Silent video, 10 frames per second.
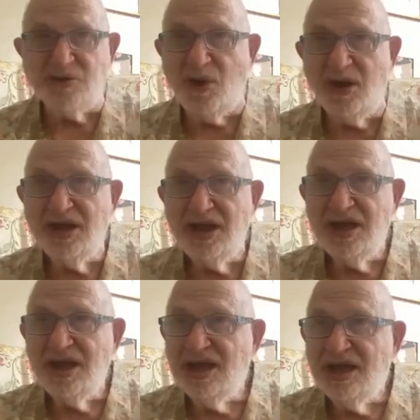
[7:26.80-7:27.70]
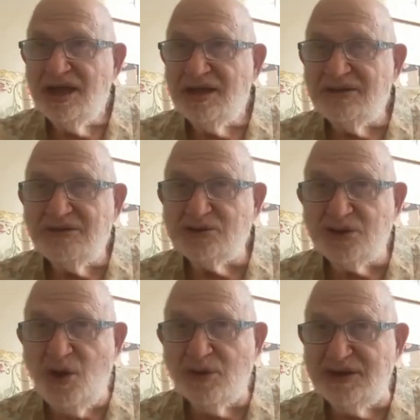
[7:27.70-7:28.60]
and all, those
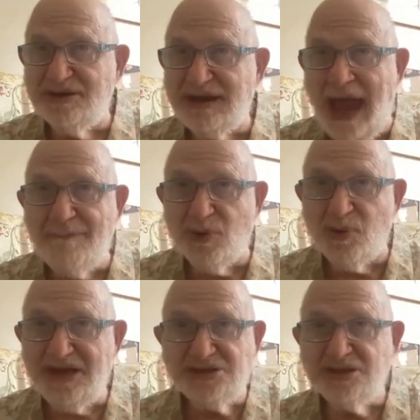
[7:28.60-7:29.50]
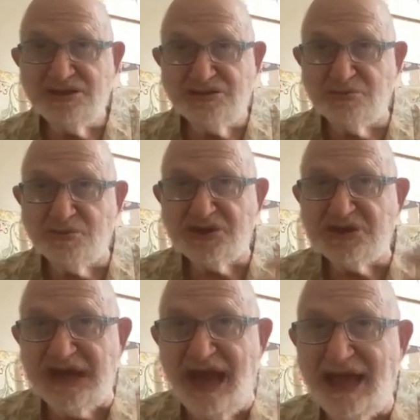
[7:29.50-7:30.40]
aren't aberrations from
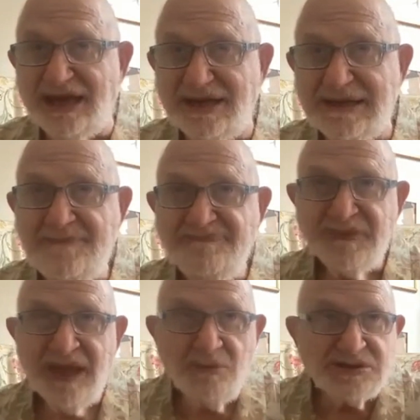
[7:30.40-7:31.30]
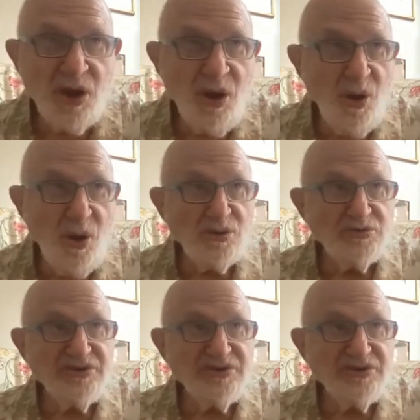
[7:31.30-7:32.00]
Christianity. It was a whole